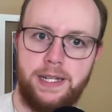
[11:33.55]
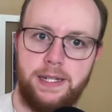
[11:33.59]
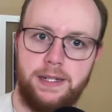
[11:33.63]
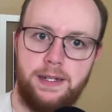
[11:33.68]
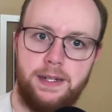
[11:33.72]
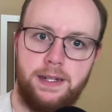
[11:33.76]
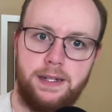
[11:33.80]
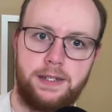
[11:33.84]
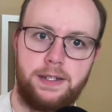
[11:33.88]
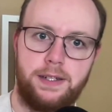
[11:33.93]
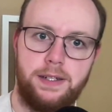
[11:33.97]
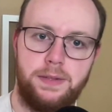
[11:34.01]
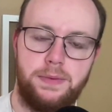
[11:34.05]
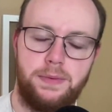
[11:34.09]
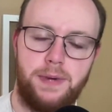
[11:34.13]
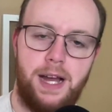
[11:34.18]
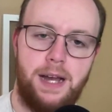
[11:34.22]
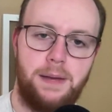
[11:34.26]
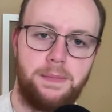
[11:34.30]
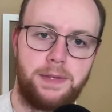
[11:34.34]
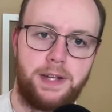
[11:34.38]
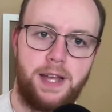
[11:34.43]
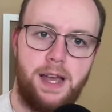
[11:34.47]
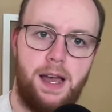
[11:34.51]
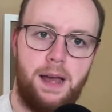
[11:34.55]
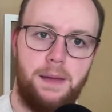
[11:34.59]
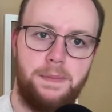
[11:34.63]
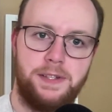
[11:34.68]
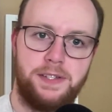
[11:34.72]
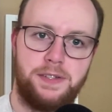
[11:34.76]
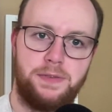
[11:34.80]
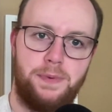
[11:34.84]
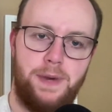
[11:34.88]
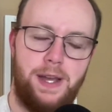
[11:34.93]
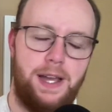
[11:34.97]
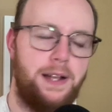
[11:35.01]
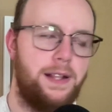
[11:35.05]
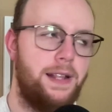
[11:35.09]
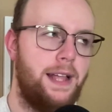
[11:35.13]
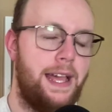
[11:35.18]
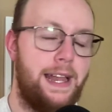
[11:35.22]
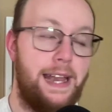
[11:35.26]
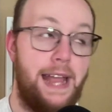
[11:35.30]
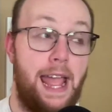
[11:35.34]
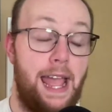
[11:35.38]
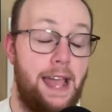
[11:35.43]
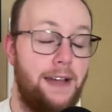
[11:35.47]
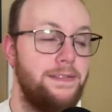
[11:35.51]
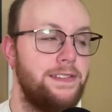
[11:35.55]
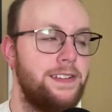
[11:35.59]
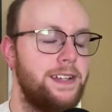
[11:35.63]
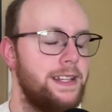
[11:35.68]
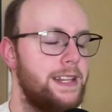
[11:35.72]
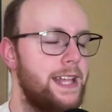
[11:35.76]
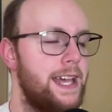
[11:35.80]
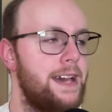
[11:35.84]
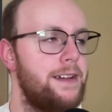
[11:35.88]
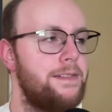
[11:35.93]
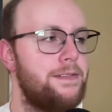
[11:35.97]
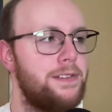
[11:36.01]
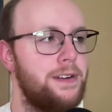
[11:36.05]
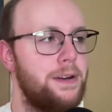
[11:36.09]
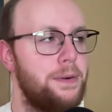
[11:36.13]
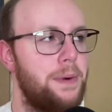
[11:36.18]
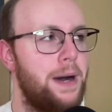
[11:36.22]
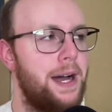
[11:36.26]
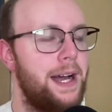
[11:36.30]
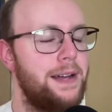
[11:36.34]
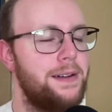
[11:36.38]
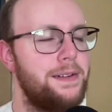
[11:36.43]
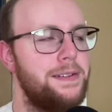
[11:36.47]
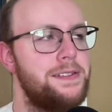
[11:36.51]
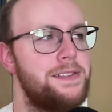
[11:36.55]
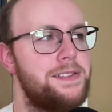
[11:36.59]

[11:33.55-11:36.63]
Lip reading: a good rom-com as well, and have done that for a while.